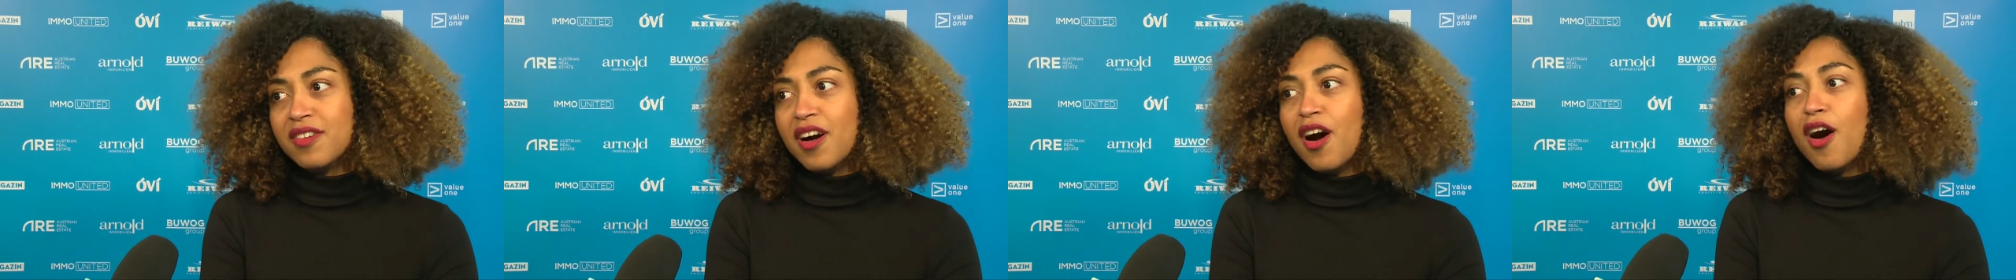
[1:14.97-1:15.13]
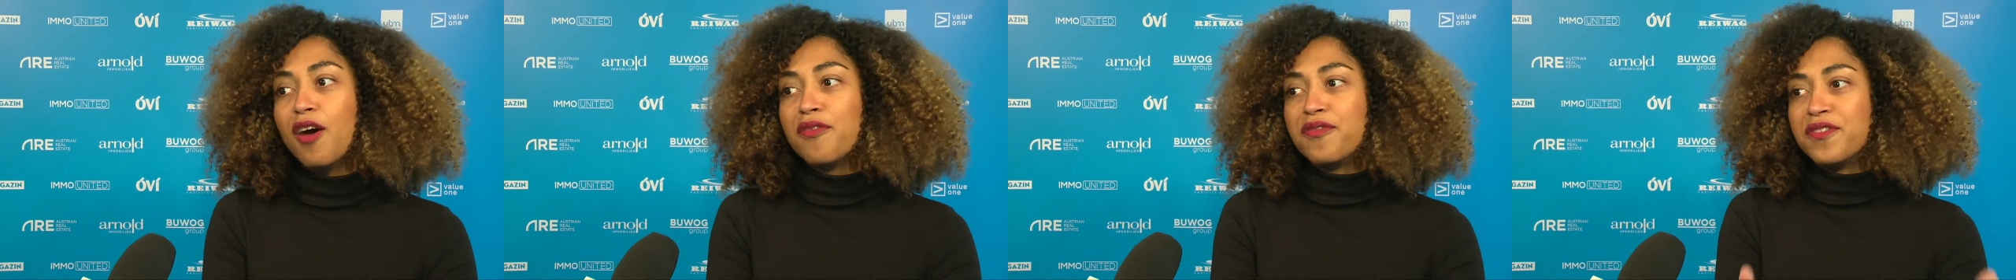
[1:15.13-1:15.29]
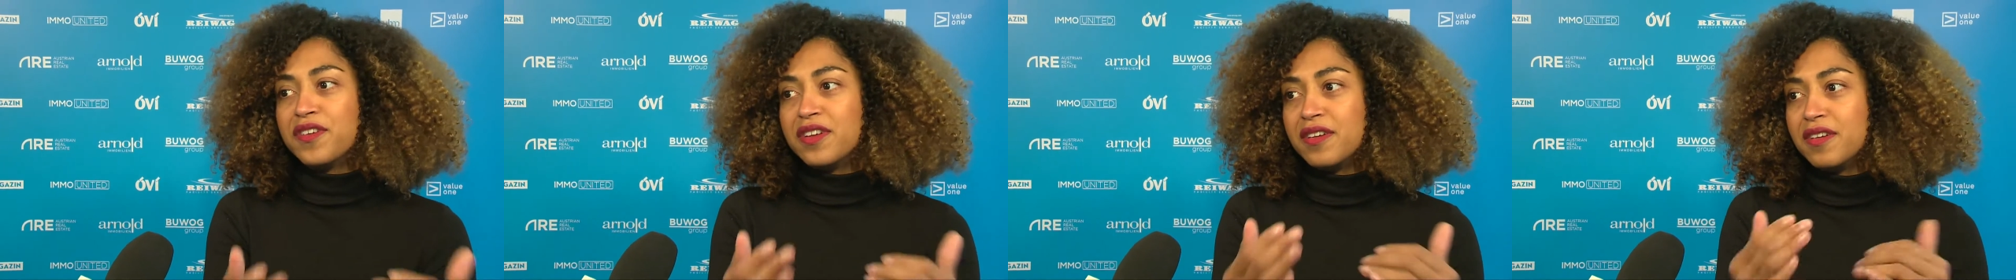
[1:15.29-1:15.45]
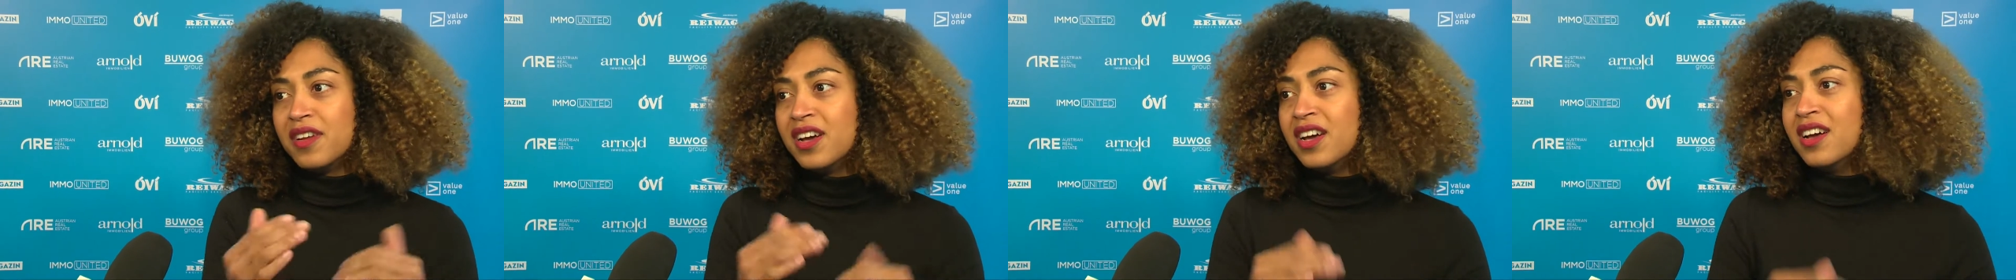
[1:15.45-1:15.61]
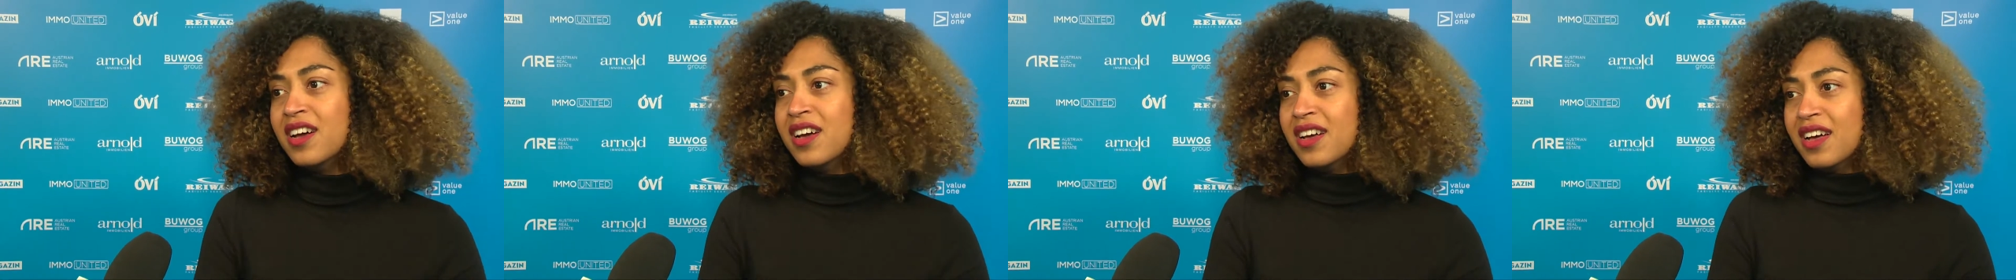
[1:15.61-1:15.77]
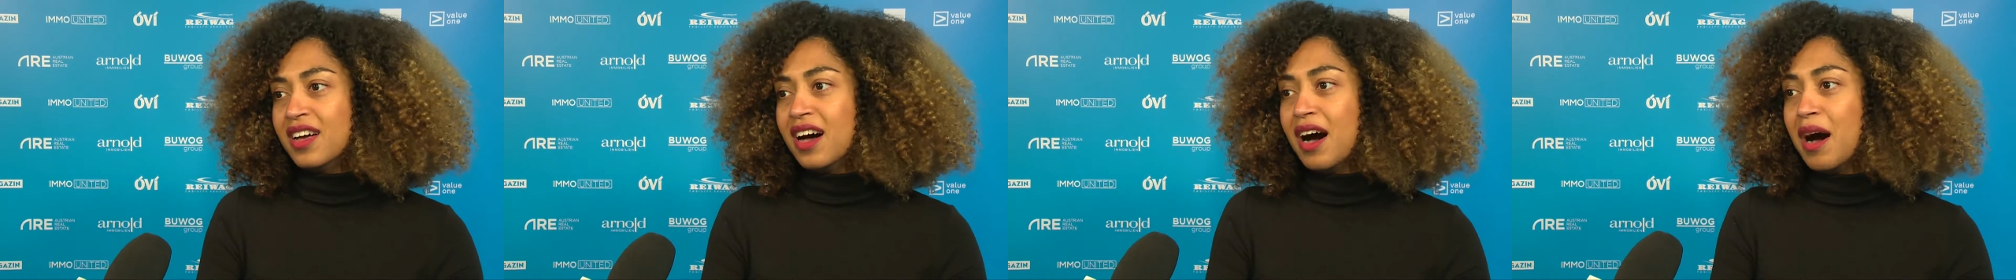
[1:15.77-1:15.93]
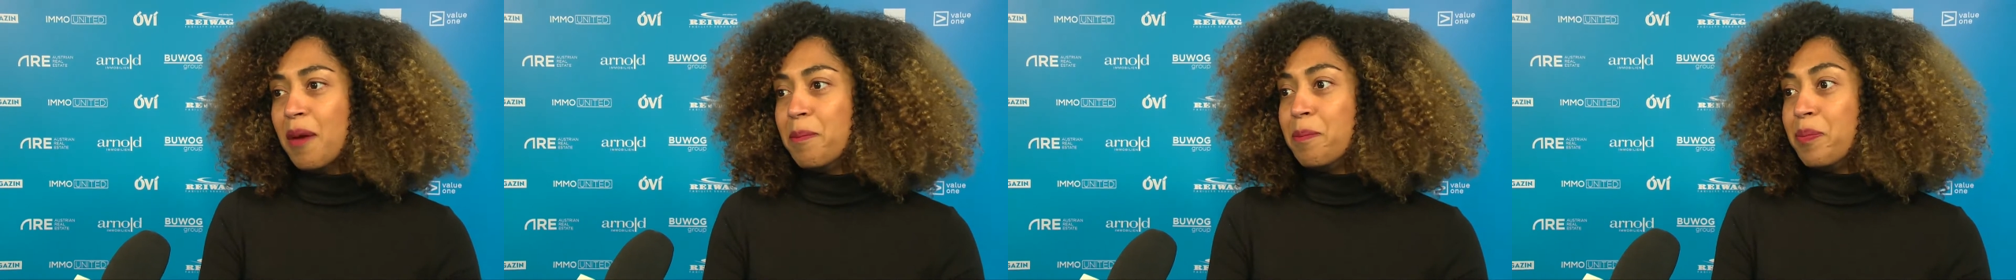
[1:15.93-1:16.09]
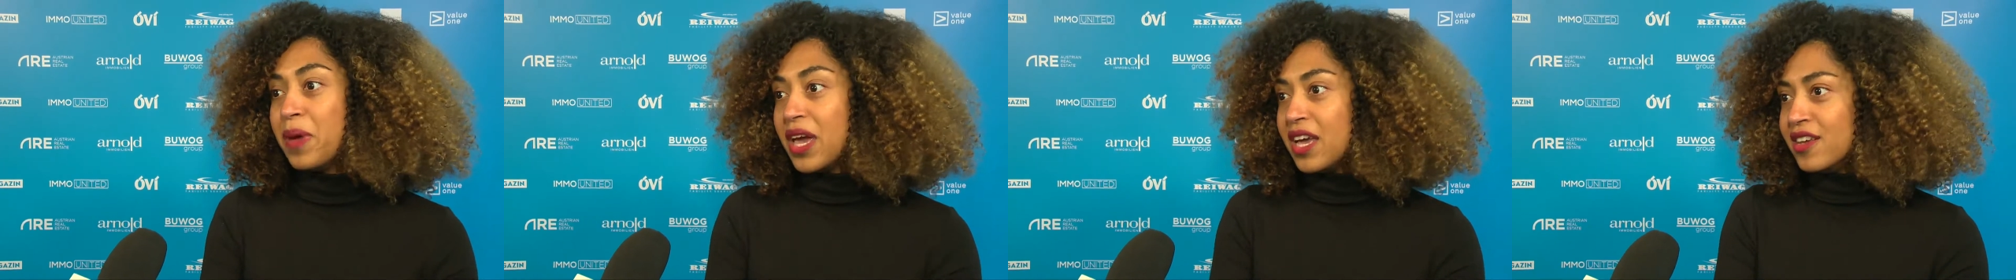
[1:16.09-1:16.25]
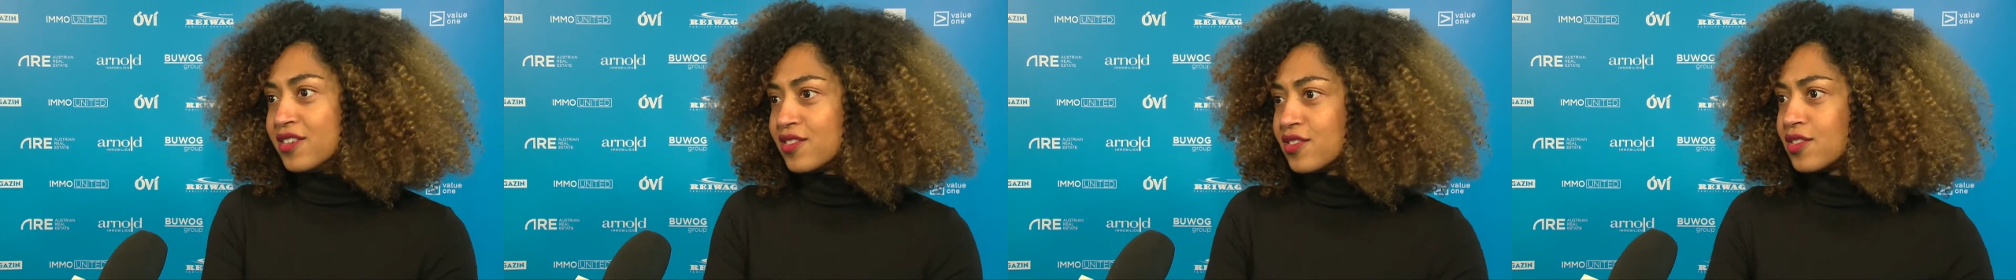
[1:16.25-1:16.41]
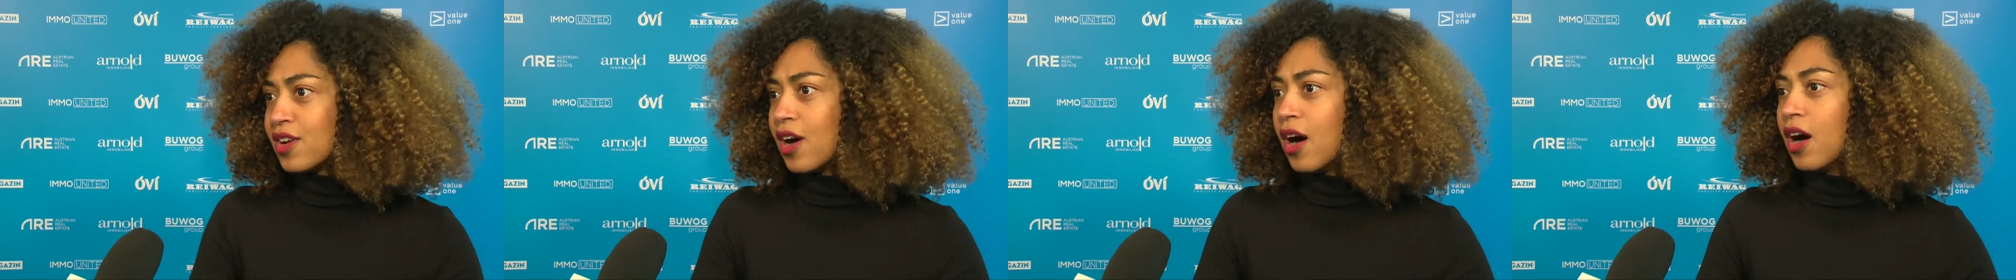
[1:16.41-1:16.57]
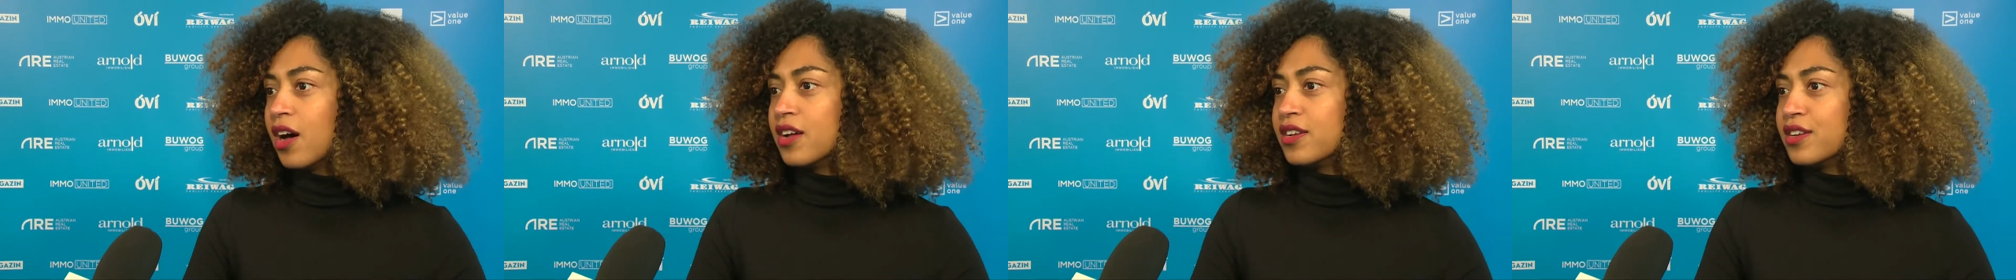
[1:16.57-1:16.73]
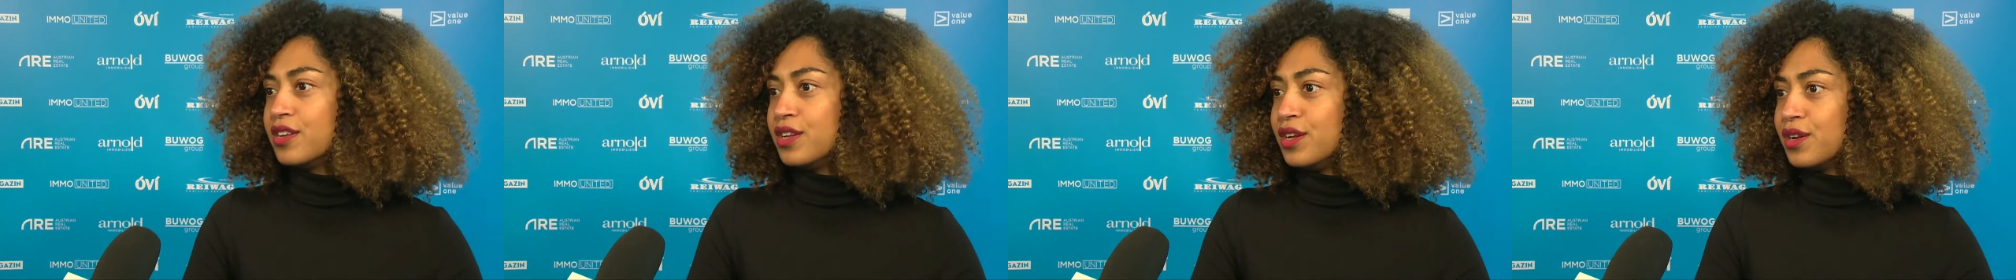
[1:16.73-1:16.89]
often based
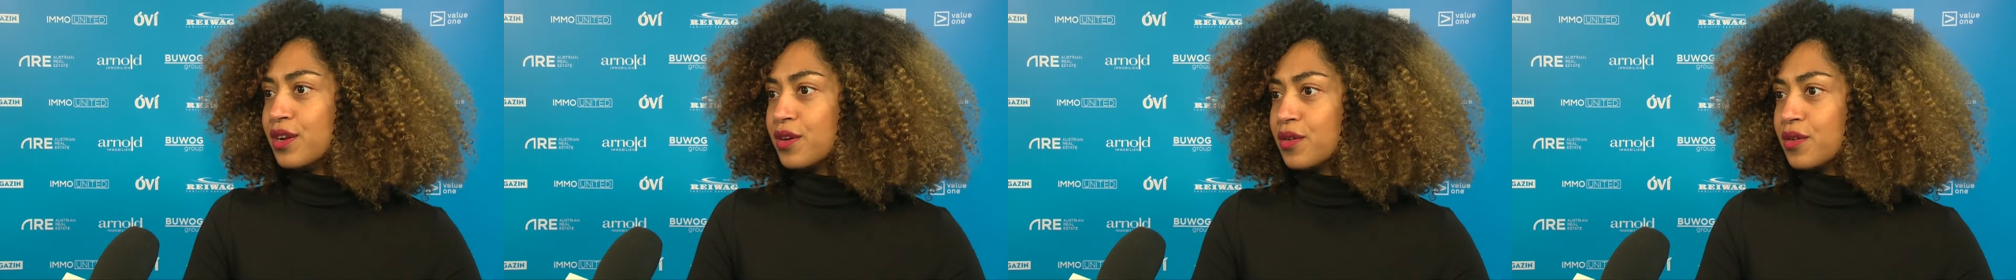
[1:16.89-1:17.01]
on